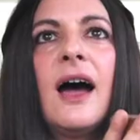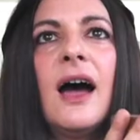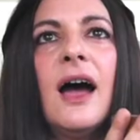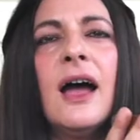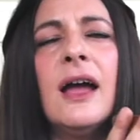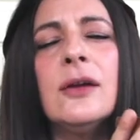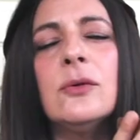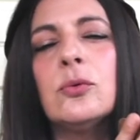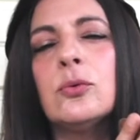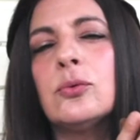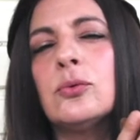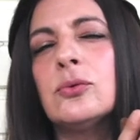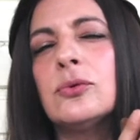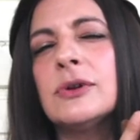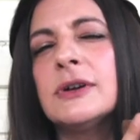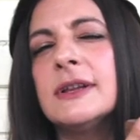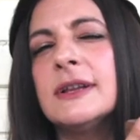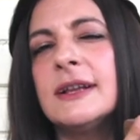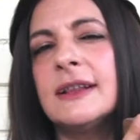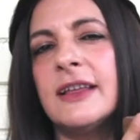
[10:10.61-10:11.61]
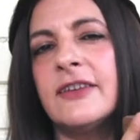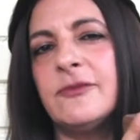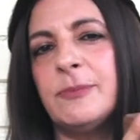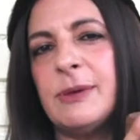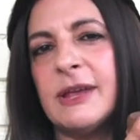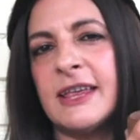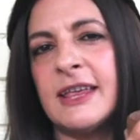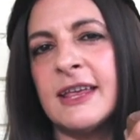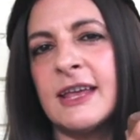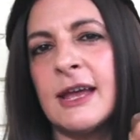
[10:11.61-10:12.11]
I really love
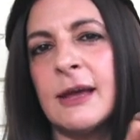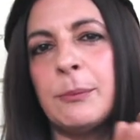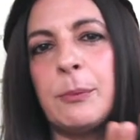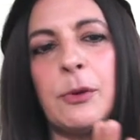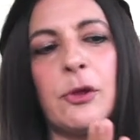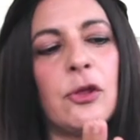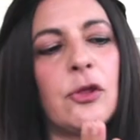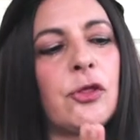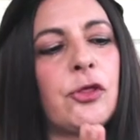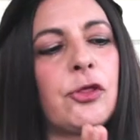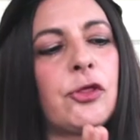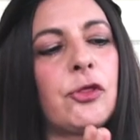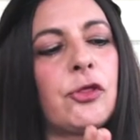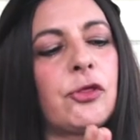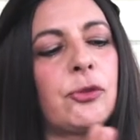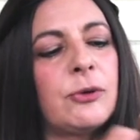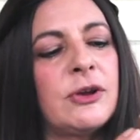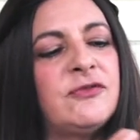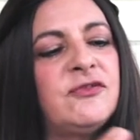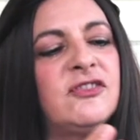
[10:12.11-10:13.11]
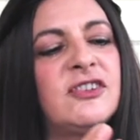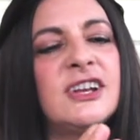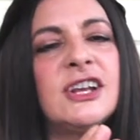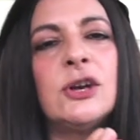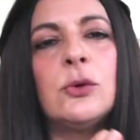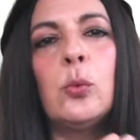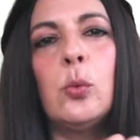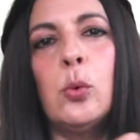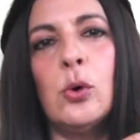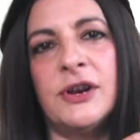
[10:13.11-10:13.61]
picking up
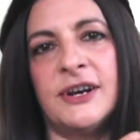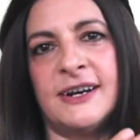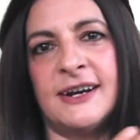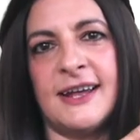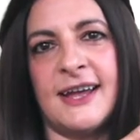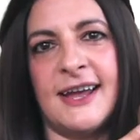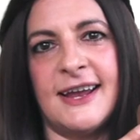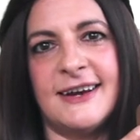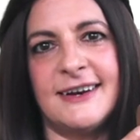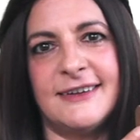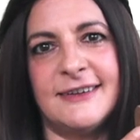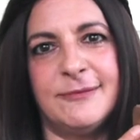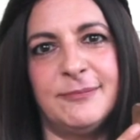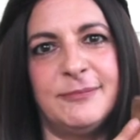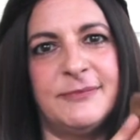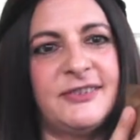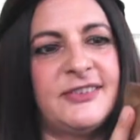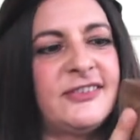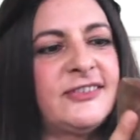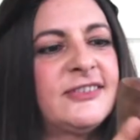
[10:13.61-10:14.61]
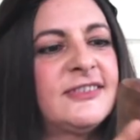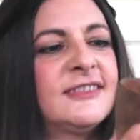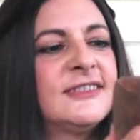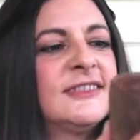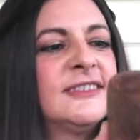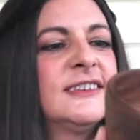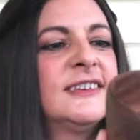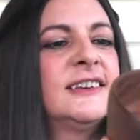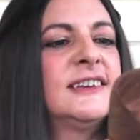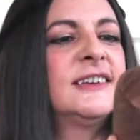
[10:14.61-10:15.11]
thrifted wooden items.
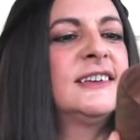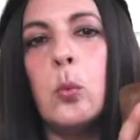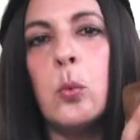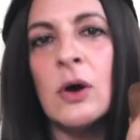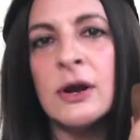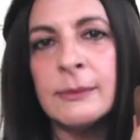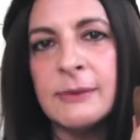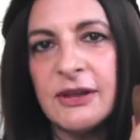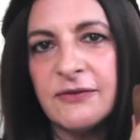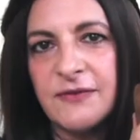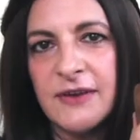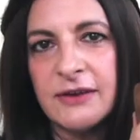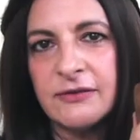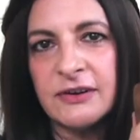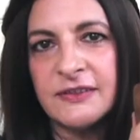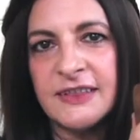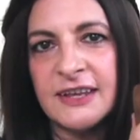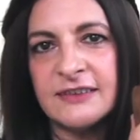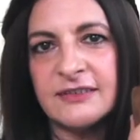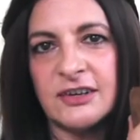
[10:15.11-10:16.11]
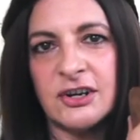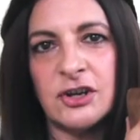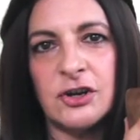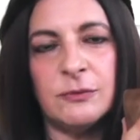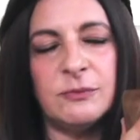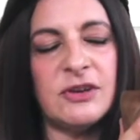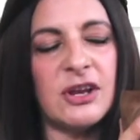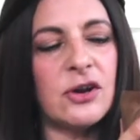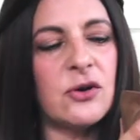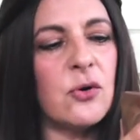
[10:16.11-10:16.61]
One of my favorite things in
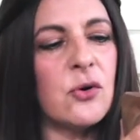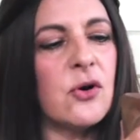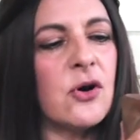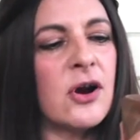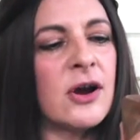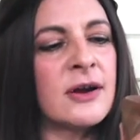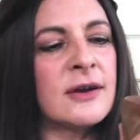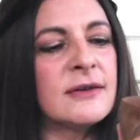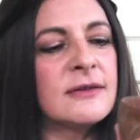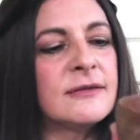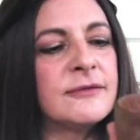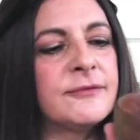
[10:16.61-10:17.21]
home decor.